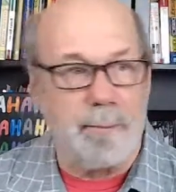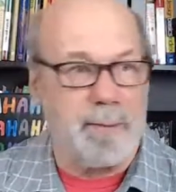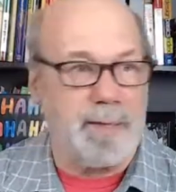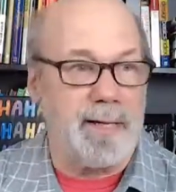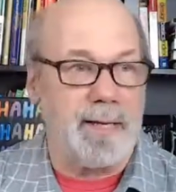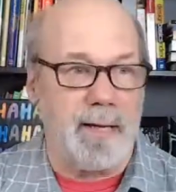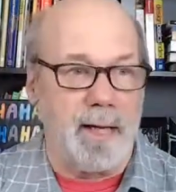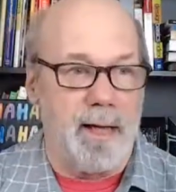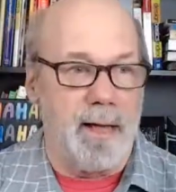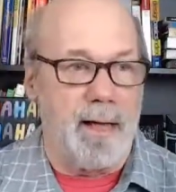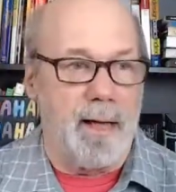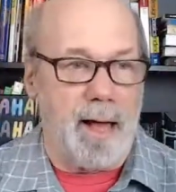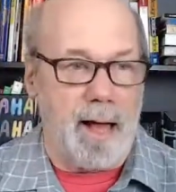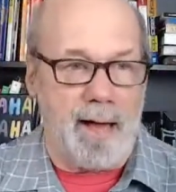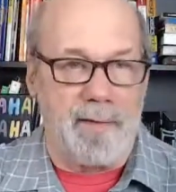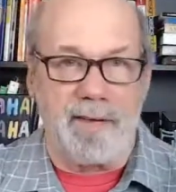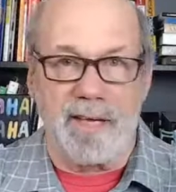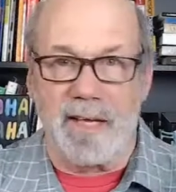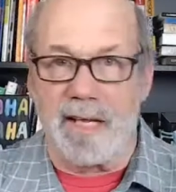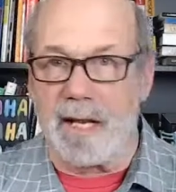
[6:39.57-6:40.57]
being
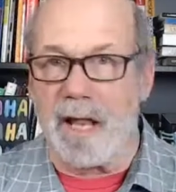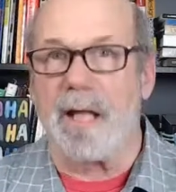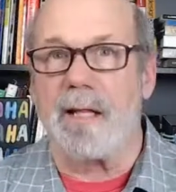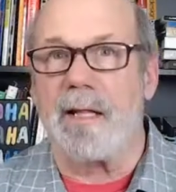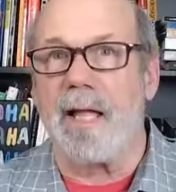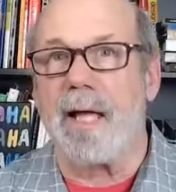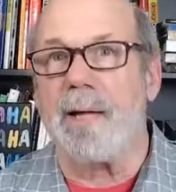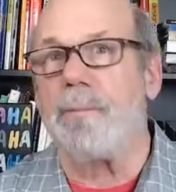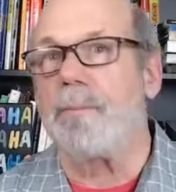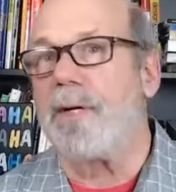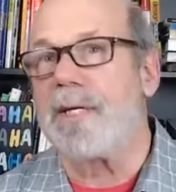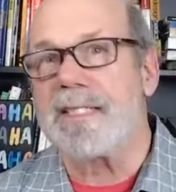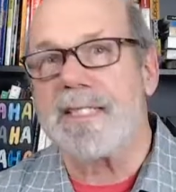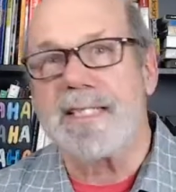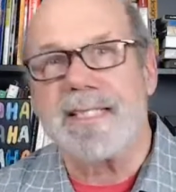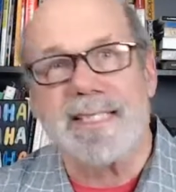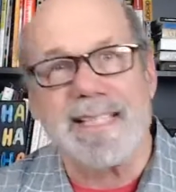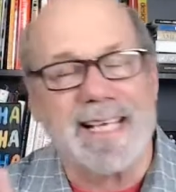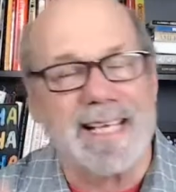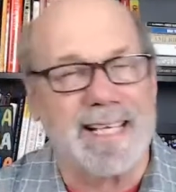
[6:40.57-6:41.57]
having an online
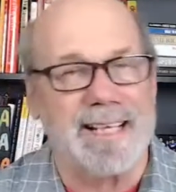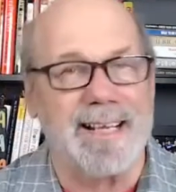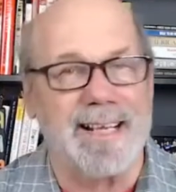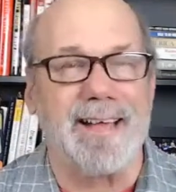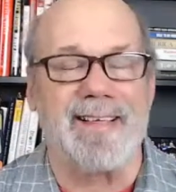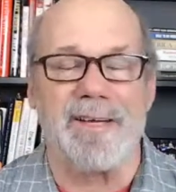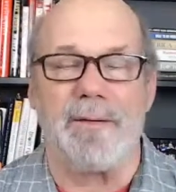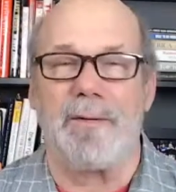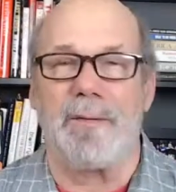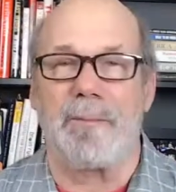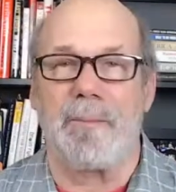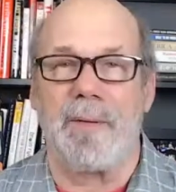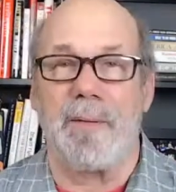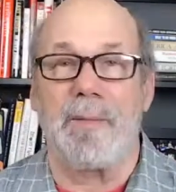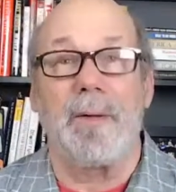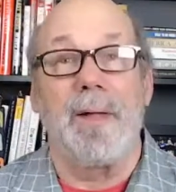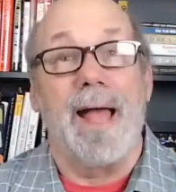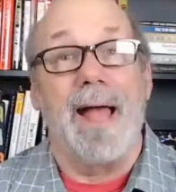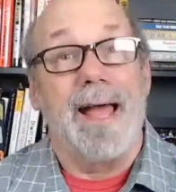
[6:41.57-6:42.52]
presence and connecting with people,